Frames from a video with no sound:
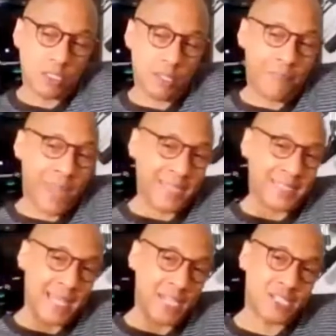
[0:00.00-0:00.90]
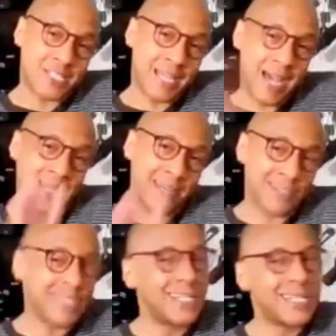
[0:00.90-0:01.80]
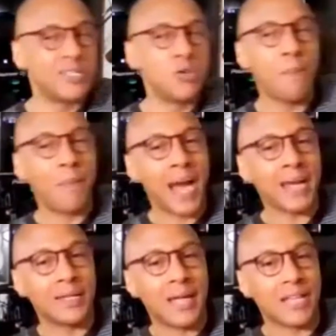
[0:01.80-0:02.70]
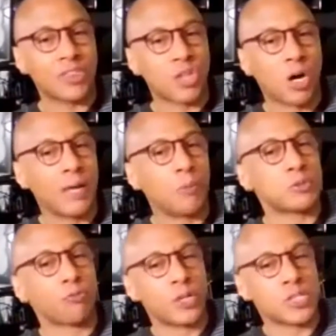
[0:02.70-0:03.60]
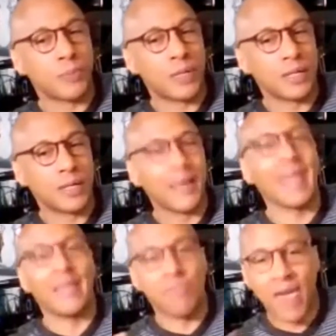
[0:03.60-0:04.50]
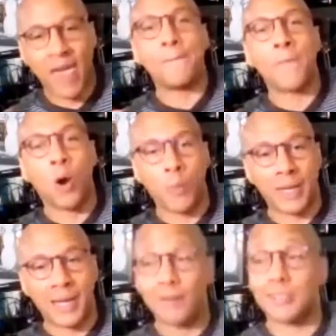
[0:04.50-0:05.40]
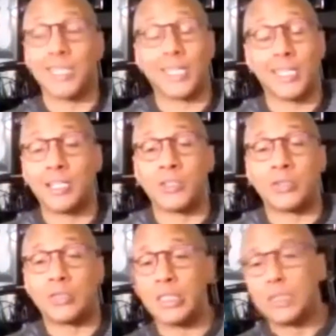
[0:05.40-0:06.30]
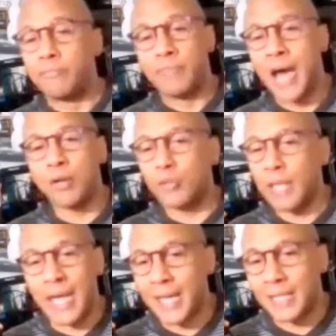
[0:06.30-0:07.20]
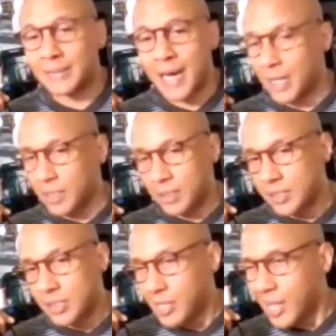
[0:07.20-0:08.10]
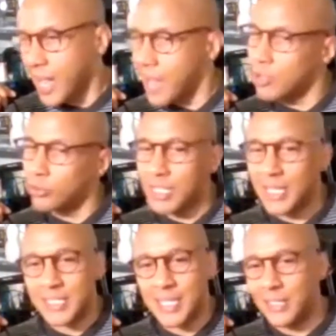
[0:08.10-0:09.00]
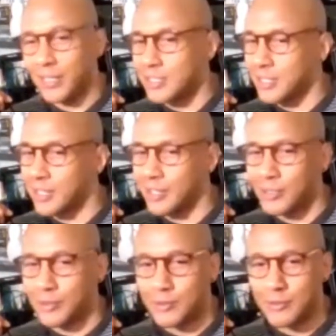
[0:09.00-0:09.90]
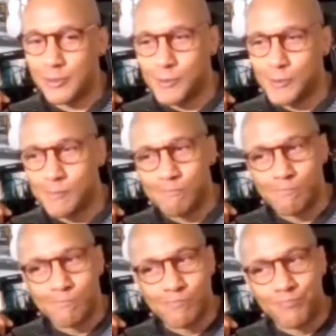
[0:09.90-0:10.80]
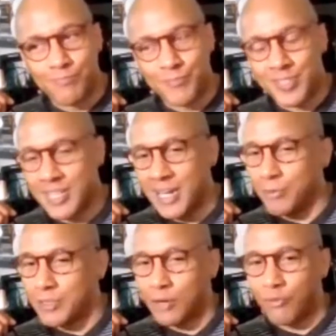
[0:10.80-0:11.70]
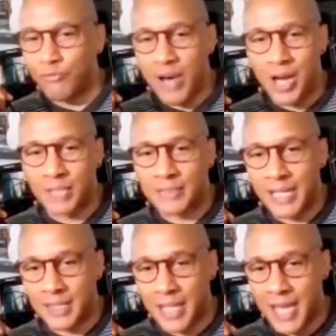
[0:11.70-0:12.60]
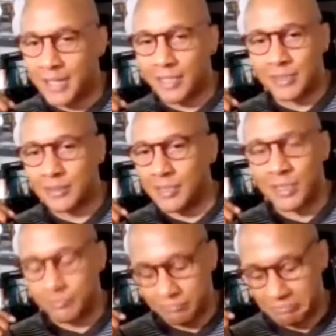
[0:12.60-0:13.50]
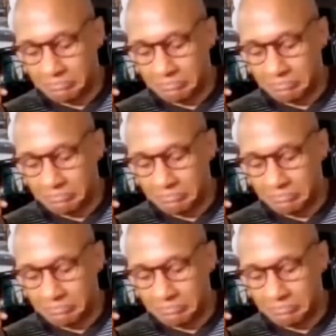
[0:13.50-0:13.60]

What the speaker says: and took the main stage sign out, you might have not thought it was Richmond in that moment. I was like, yo, I ain't gonna lie. I don't think 10 years ago, the city was on fire like that in the club.